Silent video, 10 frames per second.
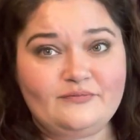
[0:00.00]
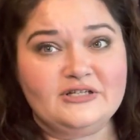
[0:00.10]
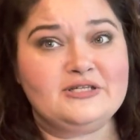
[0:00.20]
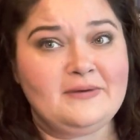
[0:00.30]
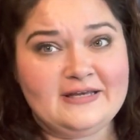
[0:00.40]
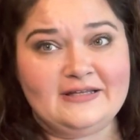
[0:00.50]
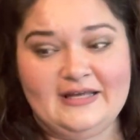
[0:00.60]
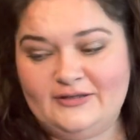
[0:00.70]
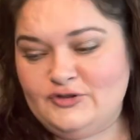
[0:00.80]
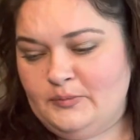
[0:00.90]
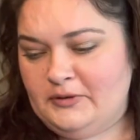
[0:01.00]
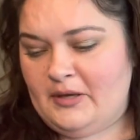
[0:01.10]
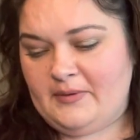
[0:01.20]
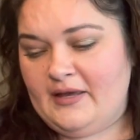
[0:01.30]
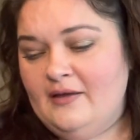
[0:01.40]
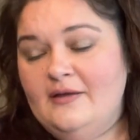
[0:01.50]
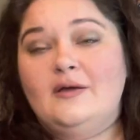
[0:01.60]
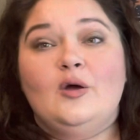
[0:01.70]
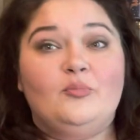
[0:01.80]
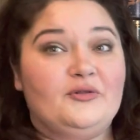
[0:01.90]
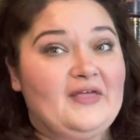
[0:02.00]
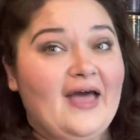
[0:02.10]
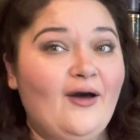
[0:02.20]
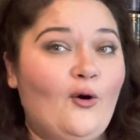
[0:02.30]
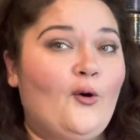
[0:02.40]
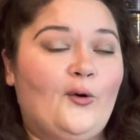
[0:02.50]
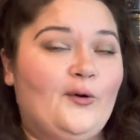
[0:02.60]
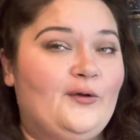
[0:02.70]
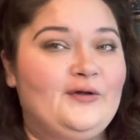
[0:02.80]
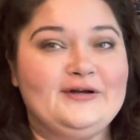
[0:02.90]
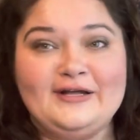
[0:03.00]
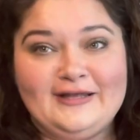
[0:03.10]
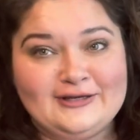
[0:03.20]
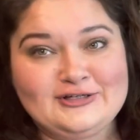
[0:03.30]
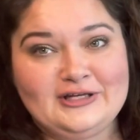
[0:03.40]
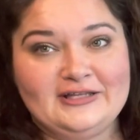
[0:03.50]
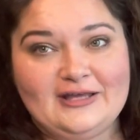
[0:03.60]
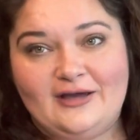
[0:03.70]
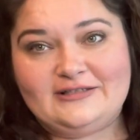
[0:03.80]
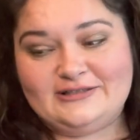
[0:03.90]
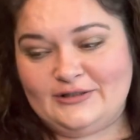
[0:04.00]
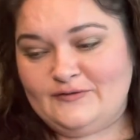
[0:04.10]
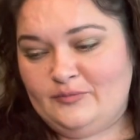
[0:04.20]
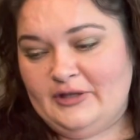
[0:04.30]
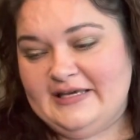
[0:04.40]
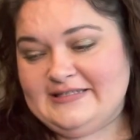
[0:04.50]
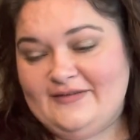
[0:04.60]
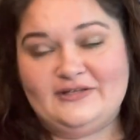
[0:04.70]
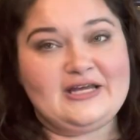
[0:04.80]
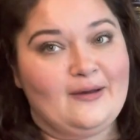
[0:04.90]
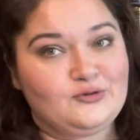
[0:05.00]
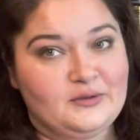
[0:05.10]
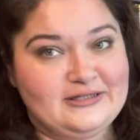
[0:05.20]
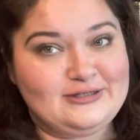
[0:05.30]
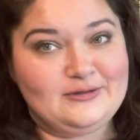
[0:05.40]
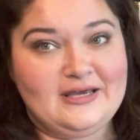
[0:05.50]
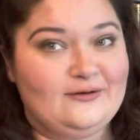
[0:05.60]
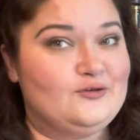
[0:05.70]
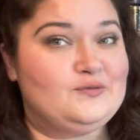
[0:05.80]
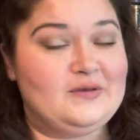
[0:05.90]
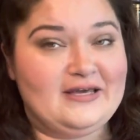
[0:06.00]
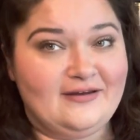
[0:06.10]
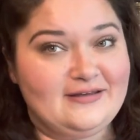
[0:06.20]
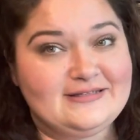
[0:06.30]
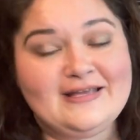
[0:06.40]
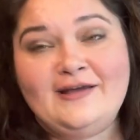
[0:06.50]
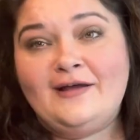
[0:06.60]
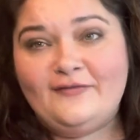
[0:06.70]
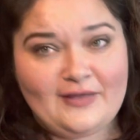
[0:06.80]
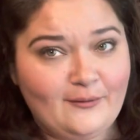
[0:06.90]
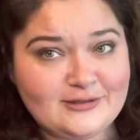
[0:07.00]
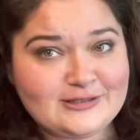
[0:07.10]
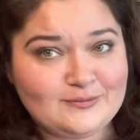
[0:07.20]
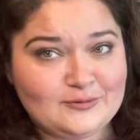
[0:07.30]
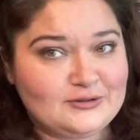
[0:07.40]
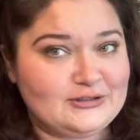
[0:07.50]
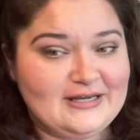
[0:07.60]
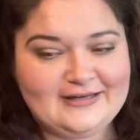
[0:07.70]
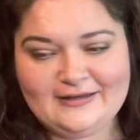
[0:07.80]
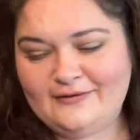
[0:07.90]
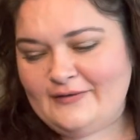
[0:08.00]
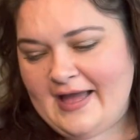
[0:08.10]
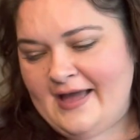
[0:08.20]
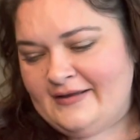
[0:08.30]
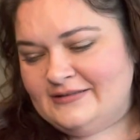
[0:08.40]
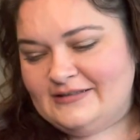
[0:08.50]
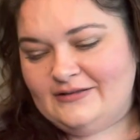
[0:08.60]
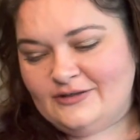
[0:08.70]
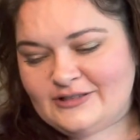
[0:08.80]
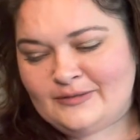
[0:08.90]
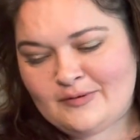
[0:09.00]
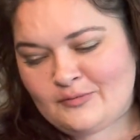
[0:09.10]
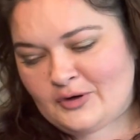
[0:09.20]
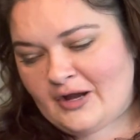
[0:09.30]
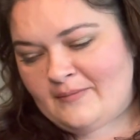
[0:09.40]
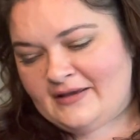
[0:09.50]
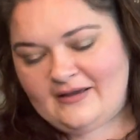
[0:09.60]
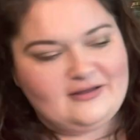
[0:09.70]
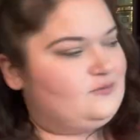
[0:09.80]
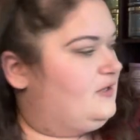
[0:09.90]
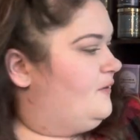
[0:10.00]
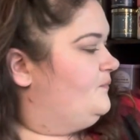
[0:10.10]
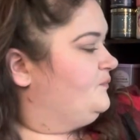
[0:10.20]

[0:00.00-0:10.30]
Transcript: to make it like super yummy. But that whole collection I thought deserved a place in the top twenty-two candles because that was super creative, and there's a little bit more coming as we go.